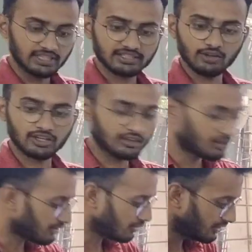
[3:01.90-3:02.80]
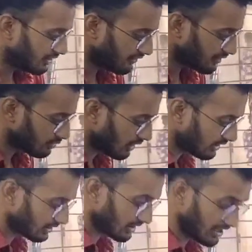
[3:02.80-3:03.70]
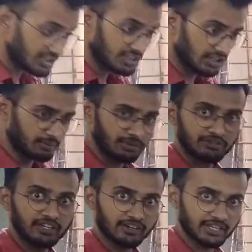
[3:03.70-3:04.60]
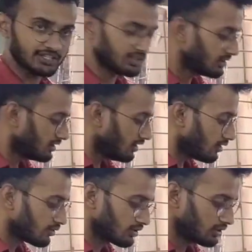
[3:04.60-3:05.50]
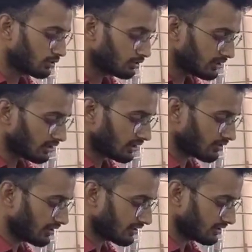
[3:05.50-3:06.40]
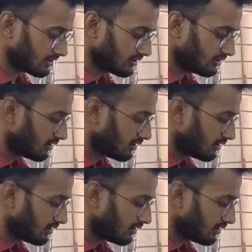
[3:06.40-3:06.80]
this cover is giving the range in between range to this ultrasonic sensor.